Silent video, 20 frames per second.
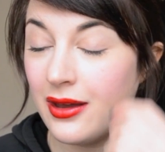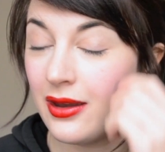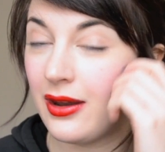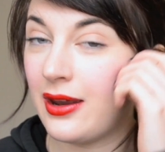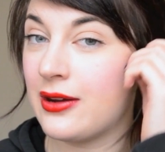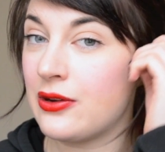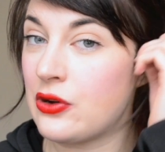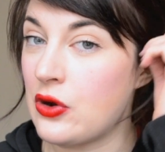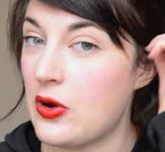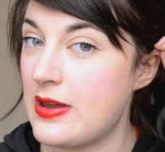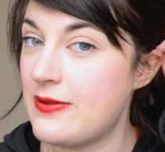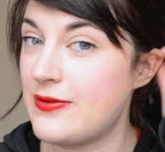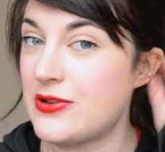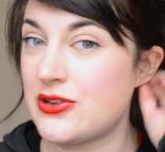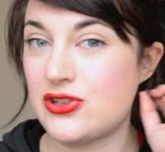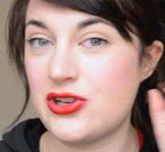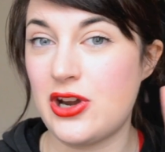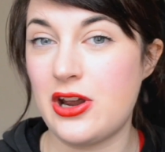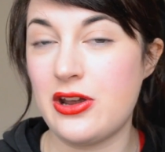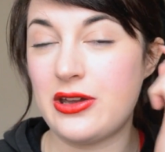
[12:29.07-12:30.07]
Like, not
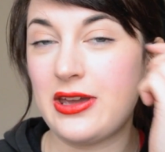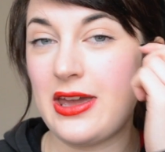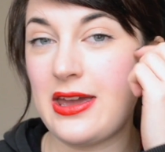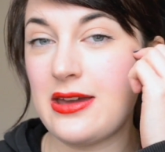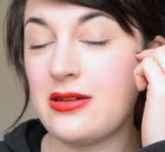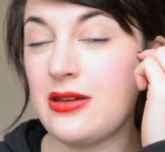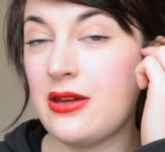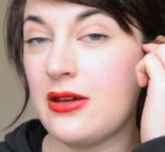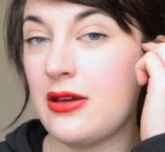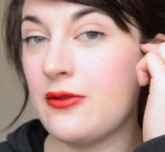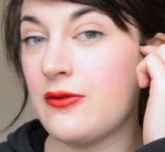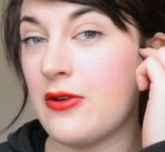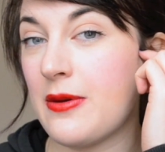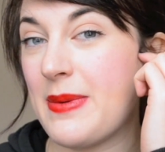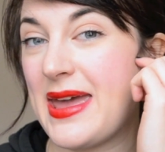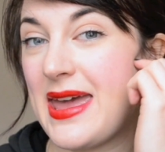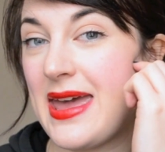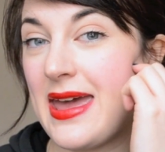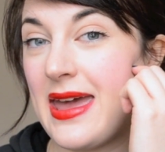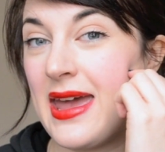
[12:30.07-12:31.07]
even joking, from
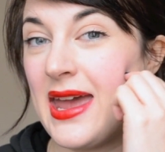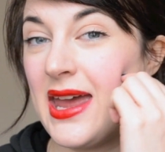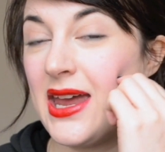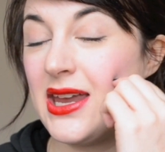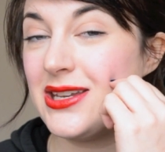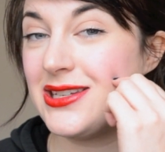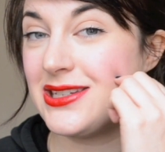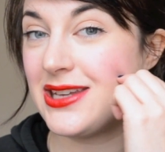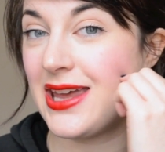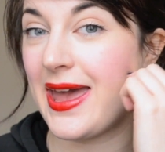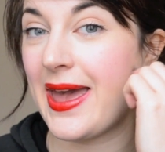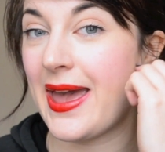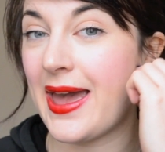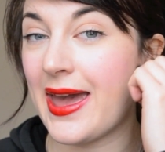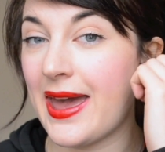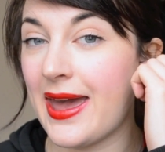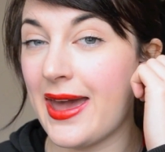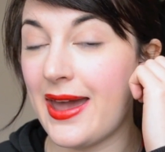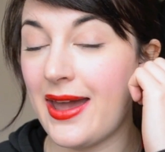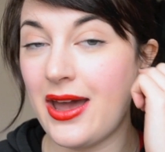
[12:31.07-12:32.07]
here to
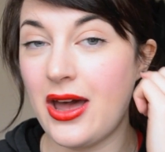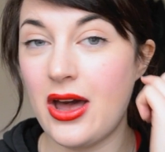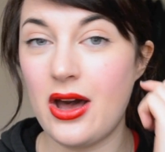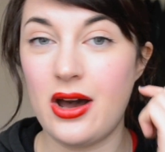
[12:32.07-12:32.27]
here